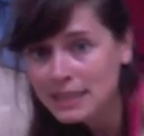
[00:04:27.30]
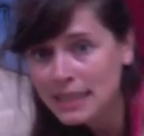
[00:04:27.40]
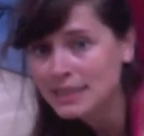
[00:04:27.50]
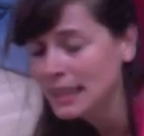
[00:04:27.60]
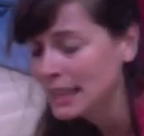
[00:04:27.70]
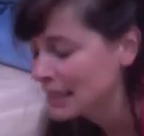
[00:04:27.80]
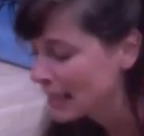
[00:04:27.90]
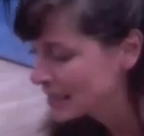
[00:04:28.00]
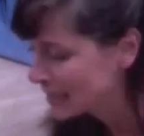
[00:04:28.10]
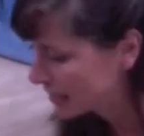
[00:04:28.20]
and take a
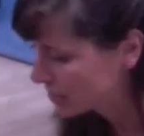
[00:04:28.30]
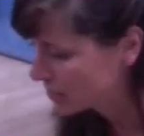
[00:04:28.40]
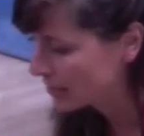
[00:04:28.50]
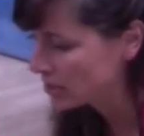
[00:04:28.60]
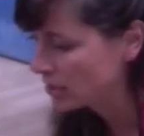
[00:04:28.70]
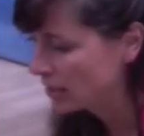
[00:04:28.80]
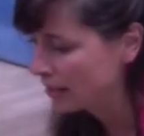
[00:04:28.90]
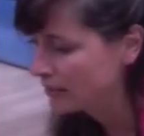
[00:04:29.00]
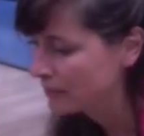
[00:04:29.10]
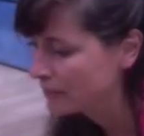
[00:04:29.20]
nice little stretch here.
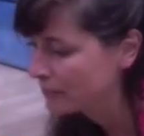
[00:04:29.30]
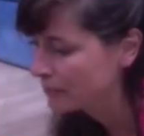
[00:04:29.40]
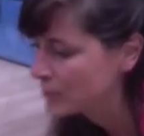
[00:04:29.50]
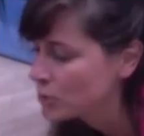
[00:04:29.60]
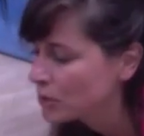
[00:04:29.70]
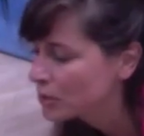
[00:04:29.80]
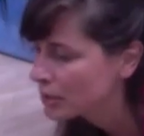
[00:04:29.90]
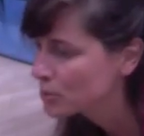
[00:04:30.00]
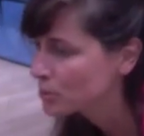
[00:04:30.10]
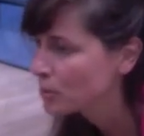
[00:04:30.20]

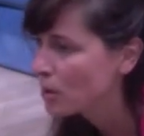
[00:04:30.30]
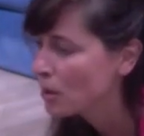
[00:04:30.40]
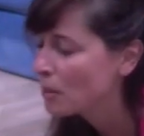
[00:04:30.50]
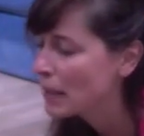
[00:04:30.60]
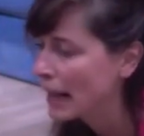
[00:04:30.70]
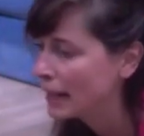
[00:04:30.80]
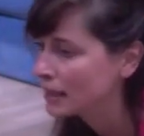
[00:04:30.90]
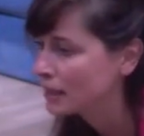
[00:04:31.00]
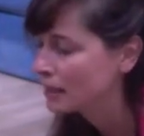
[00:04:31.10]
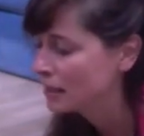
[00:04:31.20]
Shoulders roll back,
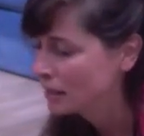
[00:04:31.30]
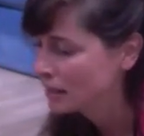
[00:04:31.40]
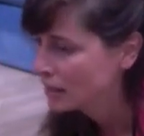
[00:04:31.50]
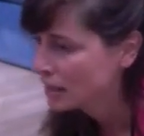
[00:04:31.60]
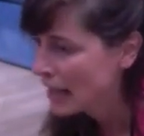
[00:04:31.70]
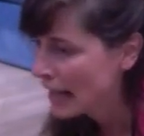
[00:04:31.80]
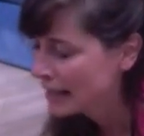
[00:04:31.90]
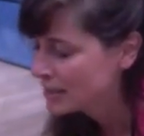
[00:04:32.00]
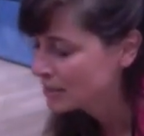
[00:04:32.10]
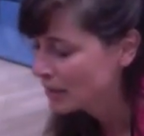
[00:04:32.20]
head
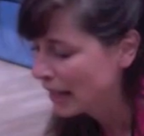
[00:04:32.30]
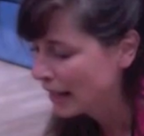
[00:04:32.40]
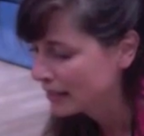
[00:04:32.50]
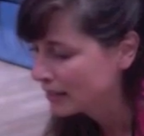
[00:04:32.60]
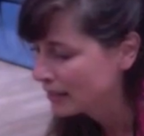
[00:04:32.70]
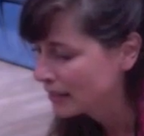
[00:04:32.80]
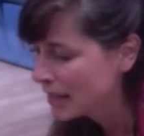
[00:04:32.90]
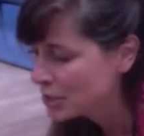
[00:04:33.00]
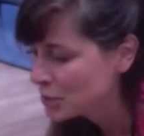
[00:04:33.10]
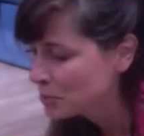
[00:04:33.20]
is relaxed,
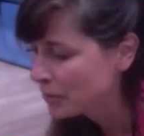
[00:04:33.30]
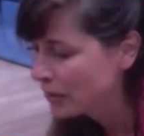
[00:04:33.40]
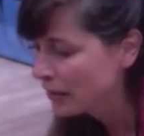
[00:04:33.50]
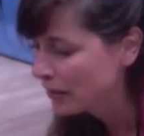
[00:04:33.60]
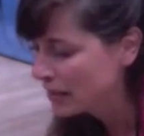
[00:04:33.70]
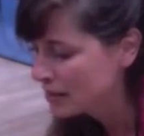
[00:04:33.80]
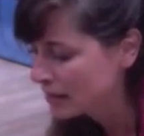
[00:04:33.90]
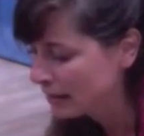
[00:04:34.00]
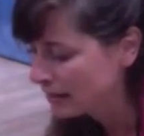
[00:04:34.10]
and just breathe easily.